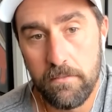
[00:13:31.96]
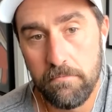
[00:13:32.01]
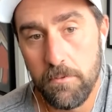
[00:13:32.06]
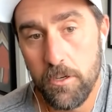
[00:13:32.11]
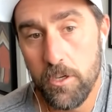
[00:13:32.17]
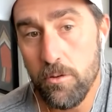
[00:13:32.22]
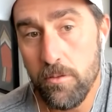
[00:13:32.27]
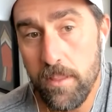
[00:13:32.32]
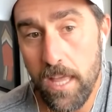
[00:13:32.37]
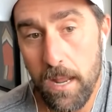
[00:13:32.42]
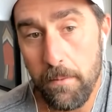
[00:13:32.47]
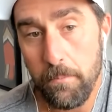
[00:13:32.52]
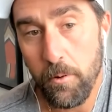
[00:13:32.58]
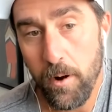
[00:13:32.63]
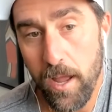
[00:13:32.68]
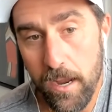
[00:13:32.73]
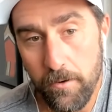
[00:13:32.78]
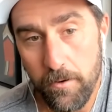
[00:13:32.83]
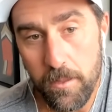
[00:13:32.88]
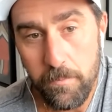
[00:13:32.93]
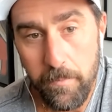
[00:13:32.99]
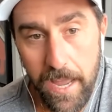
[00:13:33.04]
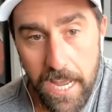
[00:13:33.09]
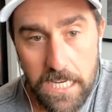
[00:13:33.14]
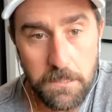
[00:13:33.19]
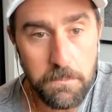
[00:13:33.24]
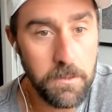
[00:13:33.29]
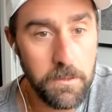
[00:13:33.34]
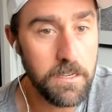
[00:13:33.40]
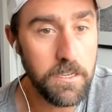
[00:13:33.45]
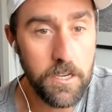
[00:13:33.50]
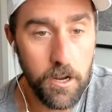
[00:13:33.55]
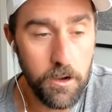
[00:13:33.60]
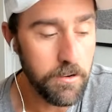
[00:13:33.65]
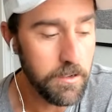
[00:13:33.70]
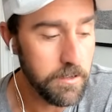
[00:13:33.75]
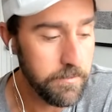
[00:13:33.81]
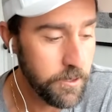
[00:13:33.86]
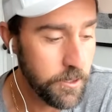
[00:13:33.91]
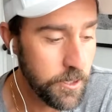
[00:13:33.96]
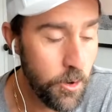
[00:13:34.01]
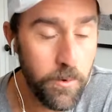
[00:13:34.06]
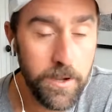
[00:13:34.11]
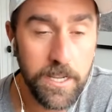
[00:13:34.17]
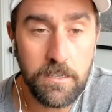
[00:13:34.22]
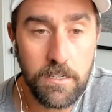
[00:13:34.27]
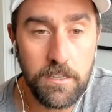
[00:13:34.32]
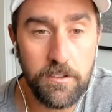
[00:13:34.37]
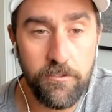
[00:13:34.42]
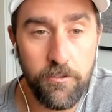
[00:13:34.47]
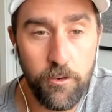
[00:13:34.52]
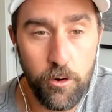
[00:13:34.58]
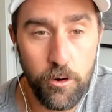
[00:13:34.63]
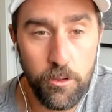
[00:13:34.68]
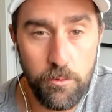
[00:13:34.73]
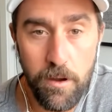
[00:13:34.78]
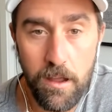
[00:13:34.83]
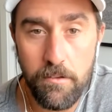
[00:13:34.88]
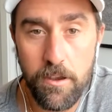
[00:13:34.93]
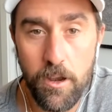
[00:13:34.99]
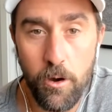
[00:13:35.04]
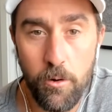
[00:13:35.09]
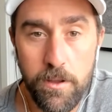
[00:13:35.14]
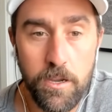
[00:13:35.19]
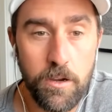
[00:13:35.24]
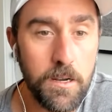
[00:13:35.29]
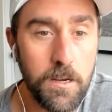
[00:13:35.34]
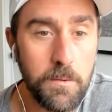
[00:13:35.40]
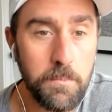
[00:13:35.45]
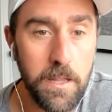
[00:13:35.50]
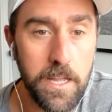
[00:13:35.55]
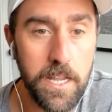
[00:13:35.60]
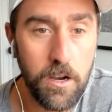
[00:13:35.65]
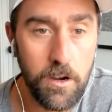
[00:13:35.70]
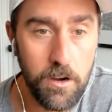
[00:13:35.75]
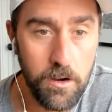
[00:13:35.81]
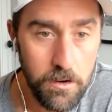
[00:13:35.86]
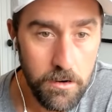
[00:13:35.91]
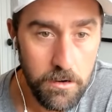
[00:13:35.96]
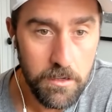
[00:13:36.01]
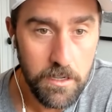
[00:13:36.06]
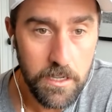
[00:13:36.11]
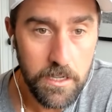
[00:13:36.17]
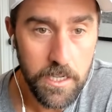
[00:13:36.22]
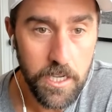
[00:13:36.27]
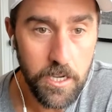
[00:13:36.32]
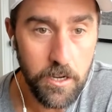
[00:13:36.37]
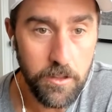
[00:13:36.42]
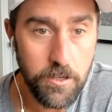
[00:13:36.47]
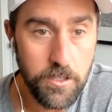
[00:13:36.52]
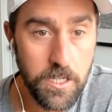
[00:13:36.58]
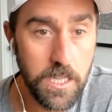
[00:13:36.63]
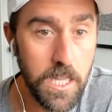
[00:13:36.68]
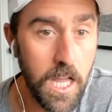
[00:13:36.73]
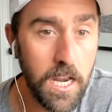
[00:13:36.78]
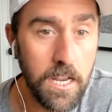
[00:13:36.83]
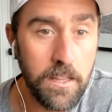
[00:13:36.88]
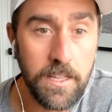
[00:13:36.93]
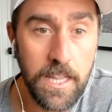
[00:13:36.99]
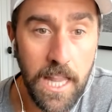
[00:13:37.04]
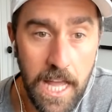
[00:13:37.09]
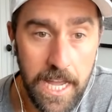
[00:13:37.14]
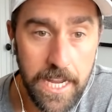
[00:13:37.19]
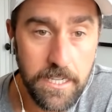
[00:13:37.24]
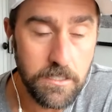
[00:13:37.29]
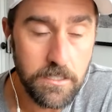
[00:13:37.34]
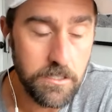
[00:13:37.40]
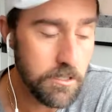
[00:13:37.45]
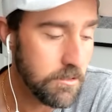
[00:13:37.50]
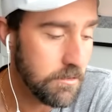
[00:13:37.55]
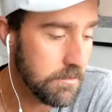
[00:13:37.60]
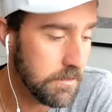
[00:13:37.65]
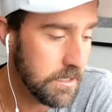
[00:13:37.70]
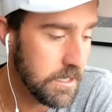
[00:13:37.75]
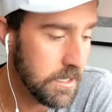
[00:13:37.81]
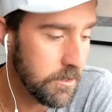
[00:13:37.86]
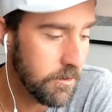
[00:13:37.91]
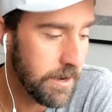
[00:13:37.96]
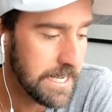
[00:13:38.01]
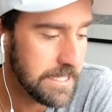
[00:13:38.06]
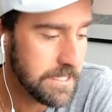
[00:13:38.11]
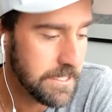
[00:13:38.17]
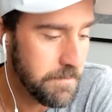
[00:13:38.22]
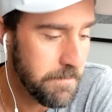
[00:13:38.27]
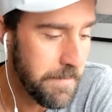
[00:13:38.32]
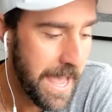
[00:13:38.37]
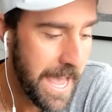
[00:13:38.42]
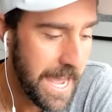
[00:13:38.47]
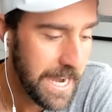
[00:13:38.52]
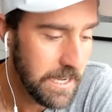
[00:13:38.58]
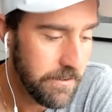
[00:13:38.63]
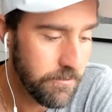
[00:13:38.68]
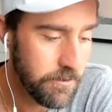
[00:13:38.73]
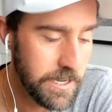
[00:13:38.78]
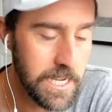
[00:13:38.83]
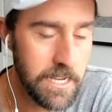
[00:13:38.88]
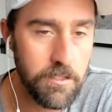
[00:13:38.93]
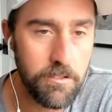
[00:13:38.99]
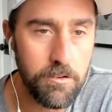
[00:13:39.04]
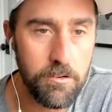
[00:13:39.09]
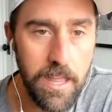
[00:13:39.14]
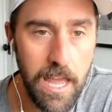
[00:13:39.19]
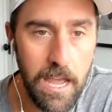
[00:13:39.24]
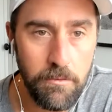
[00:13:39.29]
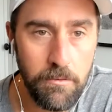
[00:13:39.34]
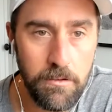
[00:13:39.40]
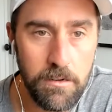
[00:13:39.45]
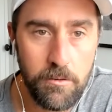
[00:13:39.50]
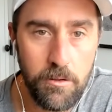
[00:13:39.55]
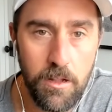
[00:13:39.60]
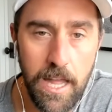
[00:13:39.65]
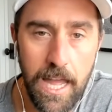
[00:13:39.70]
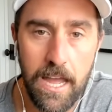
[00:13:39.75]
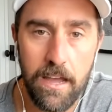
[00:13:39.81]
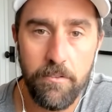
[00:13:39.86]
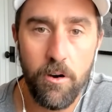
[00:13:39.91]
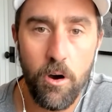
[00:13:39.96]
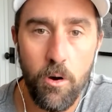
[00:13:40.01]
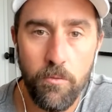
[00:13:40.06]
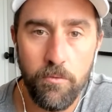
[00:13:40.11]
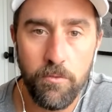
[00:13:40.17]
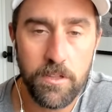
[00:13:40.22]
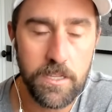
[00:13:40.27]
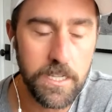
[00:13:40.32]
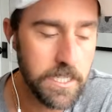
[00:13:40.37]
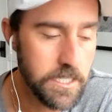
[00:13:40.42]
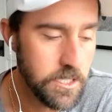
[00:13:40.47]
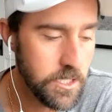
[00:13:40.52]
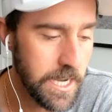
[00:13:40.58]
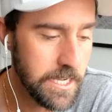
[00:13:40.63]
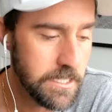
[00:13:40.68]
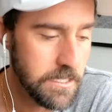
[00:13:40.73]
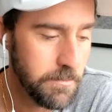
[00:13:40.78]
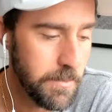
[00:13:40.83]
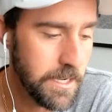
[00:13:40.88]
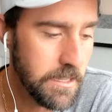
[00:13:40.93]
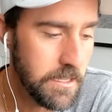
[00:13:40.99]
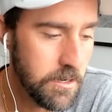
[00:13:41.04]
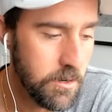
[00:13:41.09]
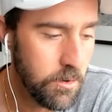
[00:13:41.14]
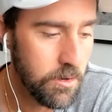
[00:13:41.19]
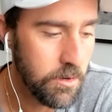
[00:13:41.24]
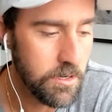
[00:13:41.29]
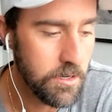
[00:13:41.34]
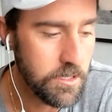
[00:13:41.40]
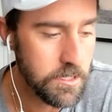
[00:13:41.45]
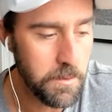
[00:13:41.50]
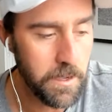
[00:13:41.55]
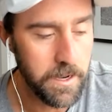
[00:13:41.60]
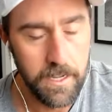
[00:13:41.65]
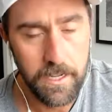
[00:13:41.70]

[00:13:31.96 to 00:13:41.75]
knew that prior to the match, but if you're going to the 4th round knowing you're going to play her, there's a lot on the line. So congrats to Maddie for getting through that one, and we'll have hopefully a chance to make the quarters. But